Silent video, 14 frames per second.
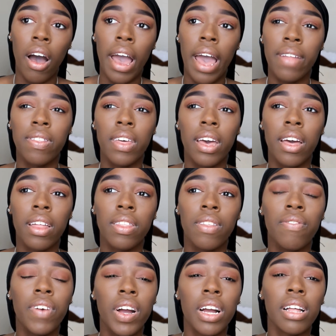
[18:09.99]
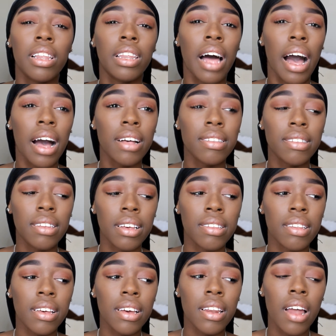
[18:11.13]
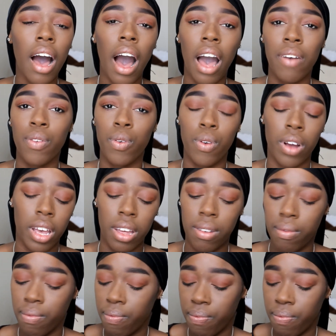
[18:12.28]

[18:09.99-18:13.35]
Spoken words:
And then the very last season, Ivan Orkin.